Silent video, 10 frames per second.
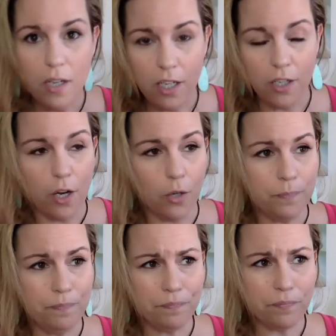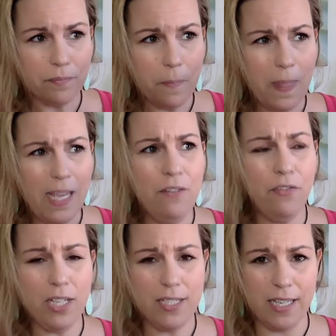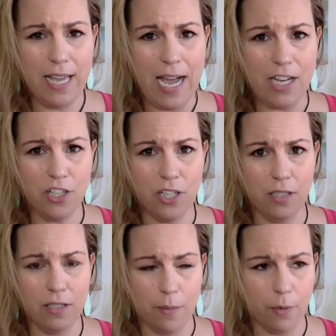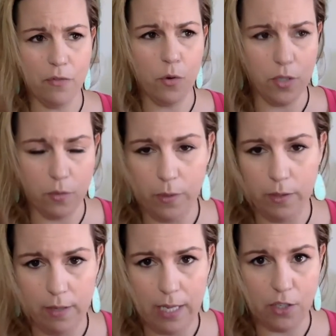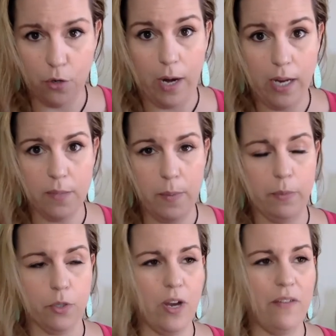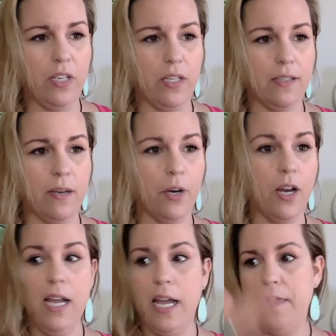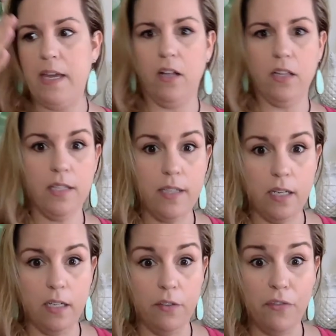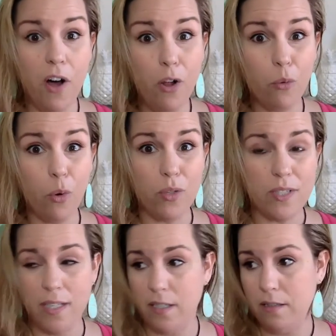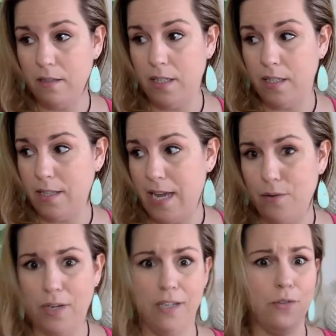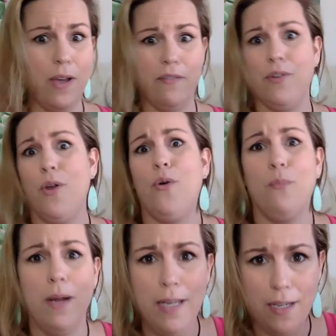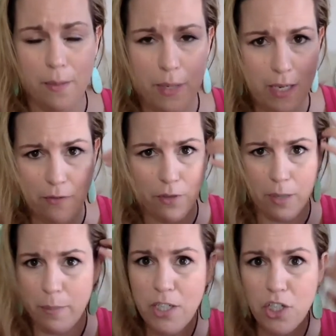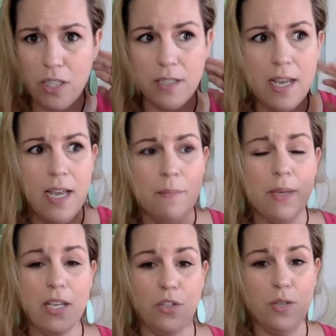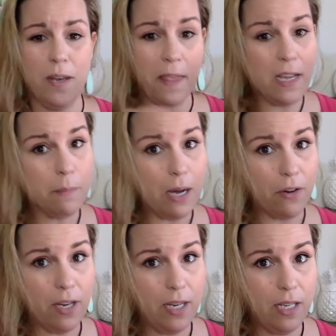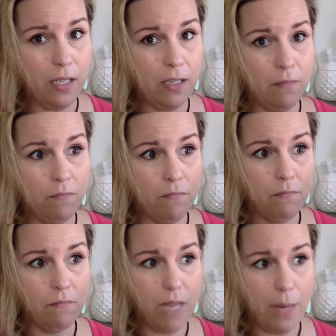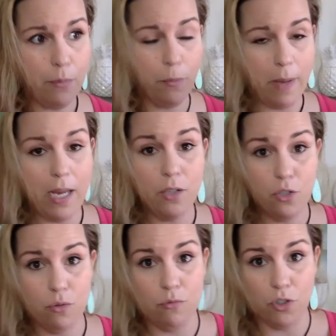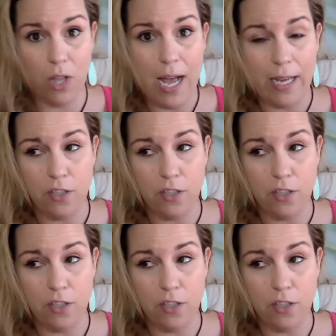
you know, influx in cash in summer. Of course, we that's great because people are traveling in the summer, and then all of a sudden the fall rolls in into town and you have no money coming in for commissions because you didn't think about it in April, May, June, July.